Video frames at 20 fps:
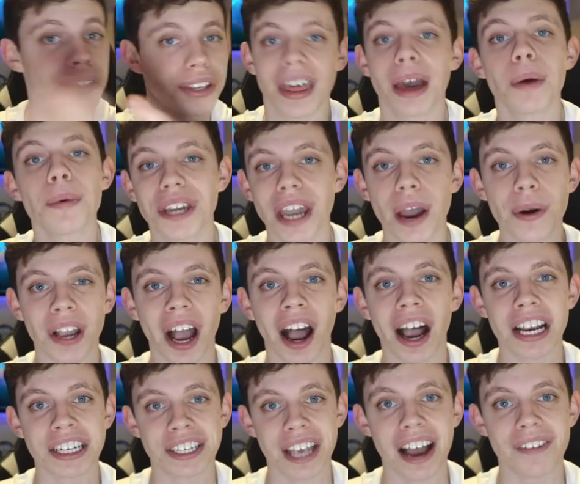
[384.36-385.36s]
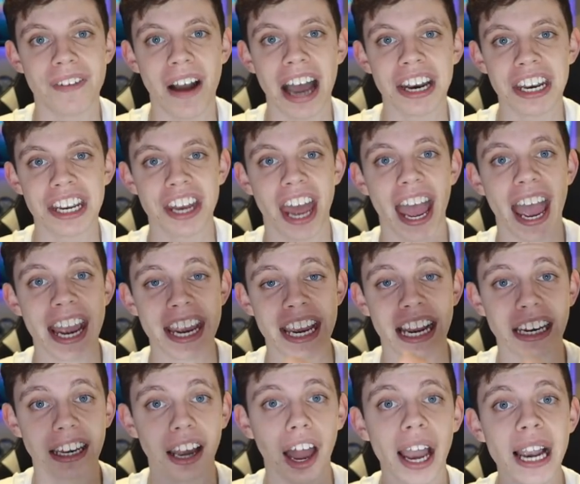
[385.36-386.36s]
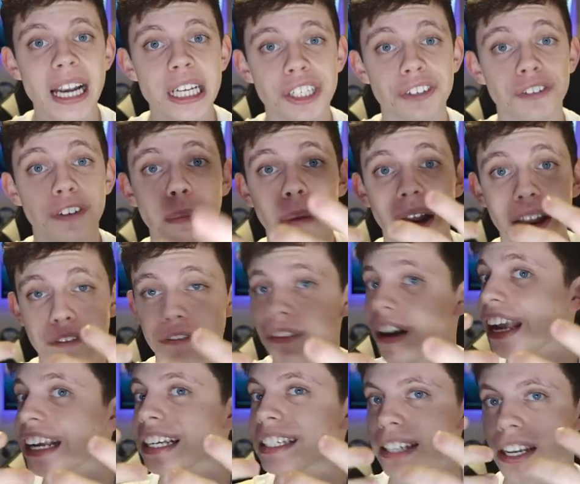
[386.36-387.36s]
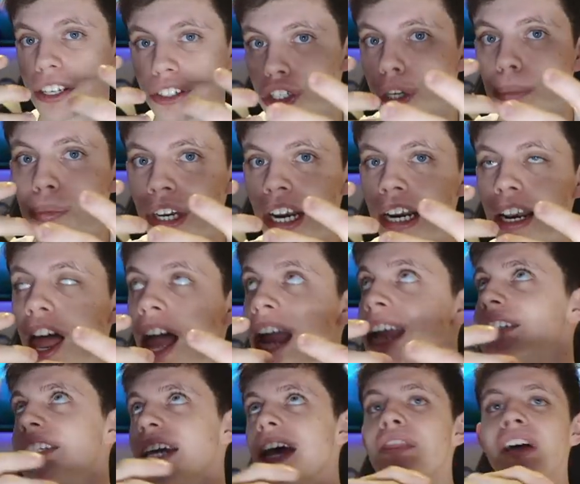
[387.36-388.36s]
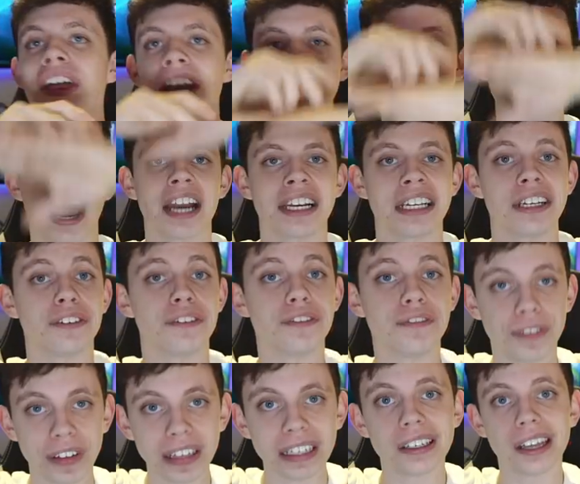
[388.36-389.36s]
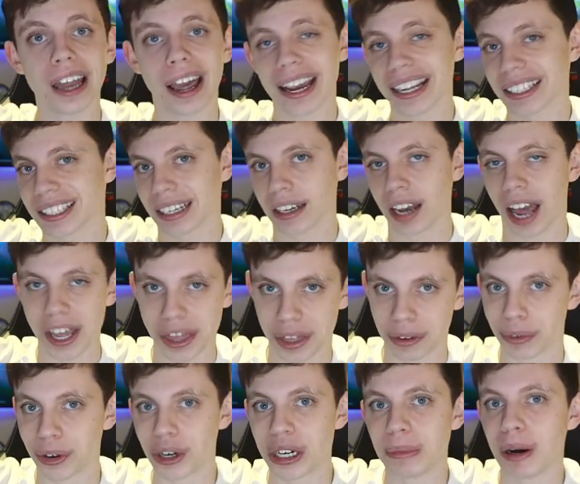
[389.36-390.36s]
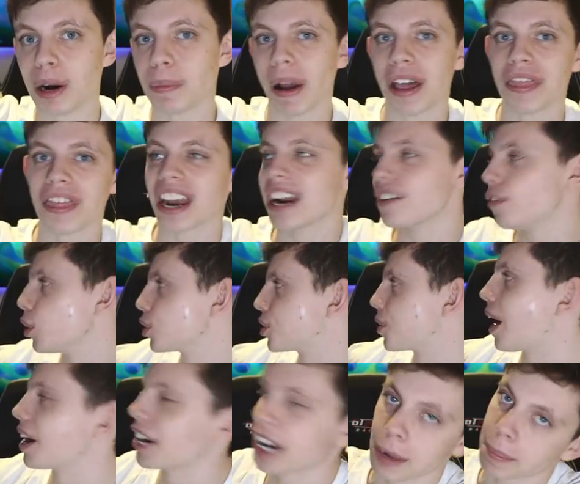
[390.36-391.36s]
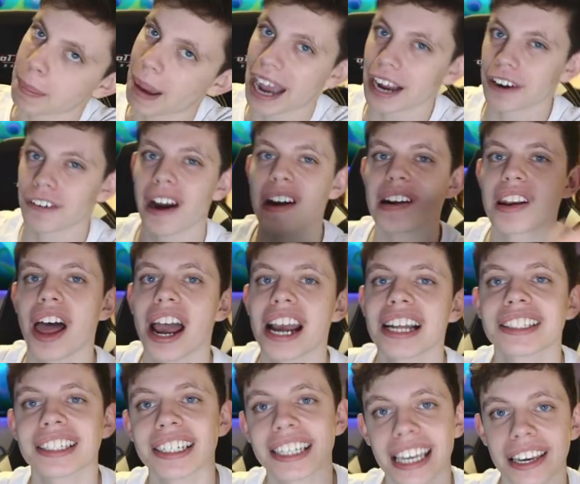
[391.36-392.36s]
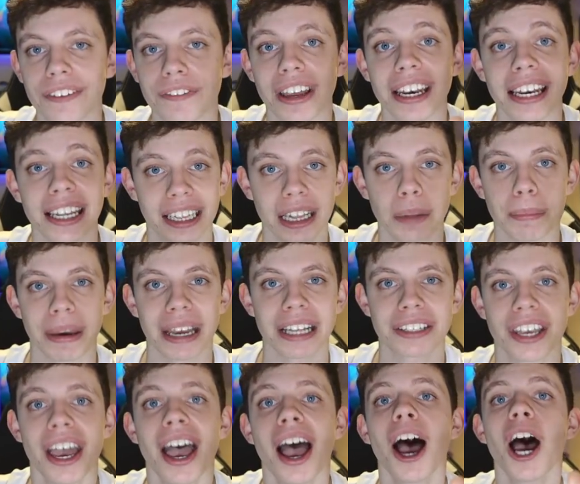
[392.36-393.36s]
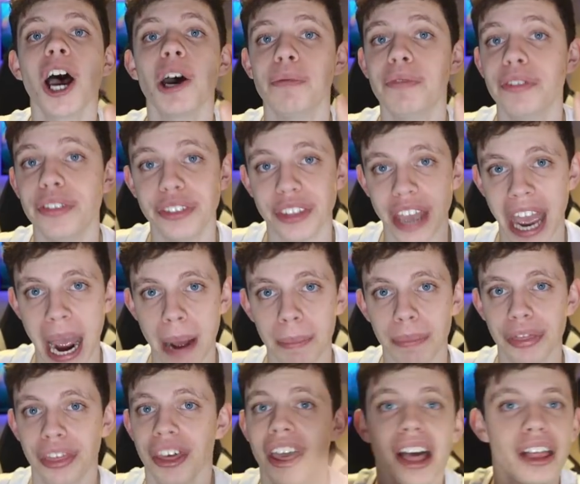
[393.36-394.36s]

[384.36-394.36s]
So there we go, guys. I've added a light for my face, a subject light, and then I've added fill light to light the room up, and then I've also added a background light to give a little bit of depth.